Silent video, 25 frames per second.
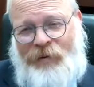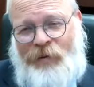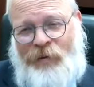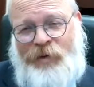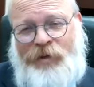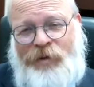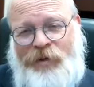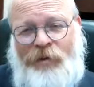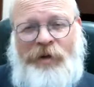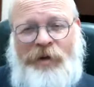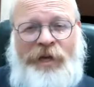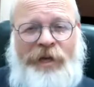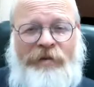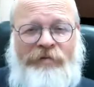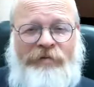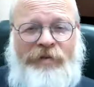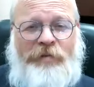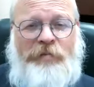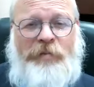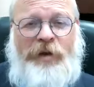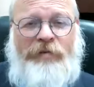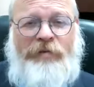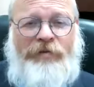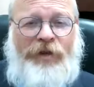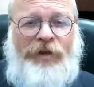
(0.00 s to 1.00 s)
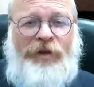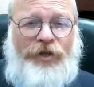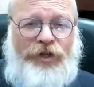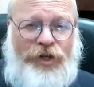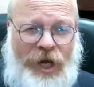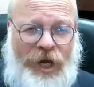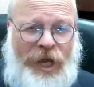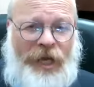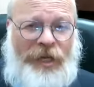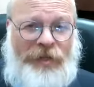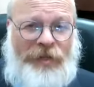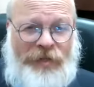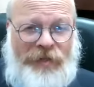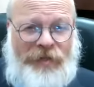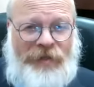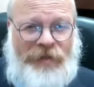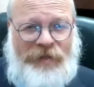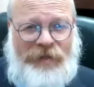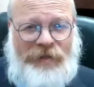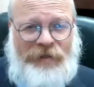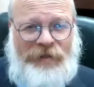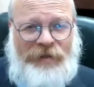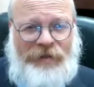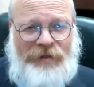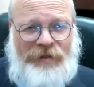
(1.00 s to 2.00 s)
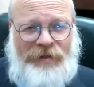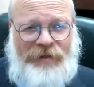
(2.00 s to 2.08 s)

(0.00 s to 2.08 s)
And we don't give them even a chance